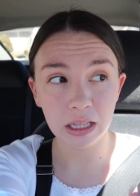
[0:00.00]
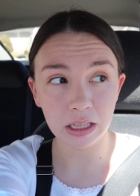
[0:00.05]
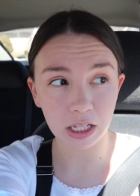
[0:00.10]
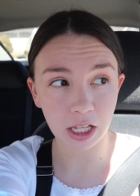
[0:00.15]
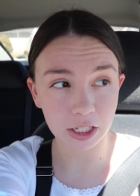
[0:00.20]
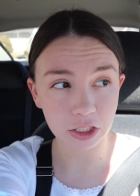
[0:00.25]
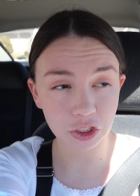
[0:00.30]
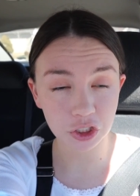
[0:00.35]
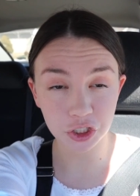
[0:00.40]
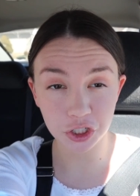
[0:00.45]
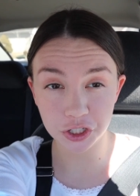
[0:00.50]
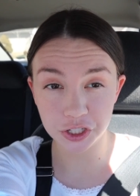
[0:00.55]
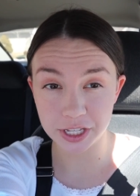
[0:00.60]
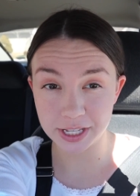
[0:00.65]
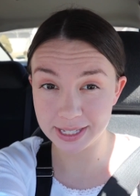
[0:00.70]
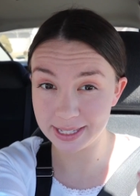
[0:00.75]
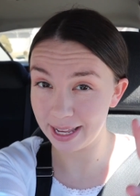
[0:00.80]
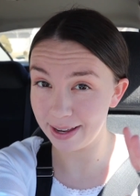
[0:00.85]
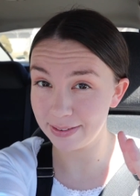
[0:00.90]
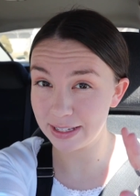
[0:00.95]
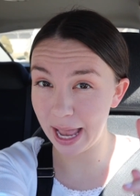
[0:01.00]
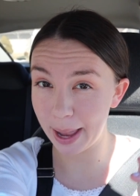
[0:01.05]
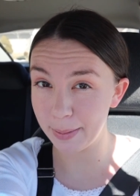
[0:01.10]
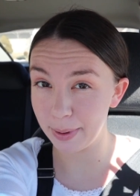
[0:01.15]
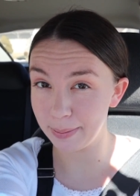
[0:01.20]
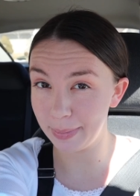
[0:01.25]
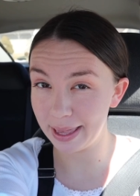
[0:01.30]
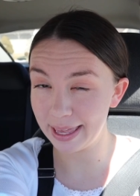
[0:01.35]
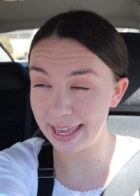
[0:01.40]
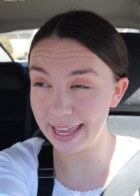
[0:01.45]
lunch just to save
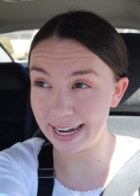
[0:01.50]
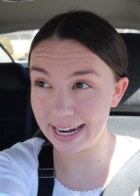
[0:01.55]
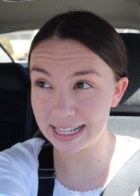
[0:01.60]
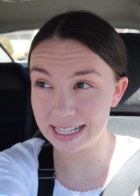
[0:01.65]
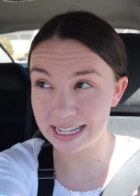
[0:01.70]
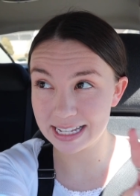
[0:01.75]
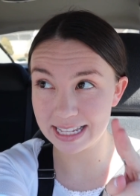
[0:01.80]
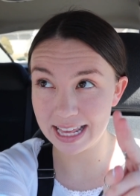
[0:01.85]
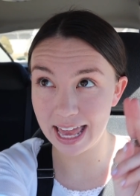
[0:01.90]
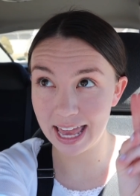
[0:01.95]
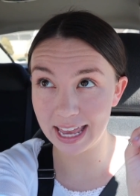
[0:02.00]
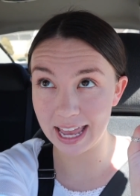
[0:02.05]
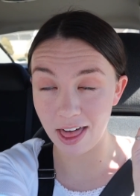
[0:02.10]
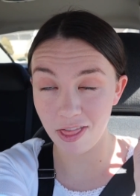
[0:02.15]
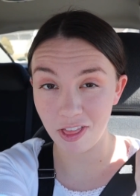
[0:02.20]
time in making it today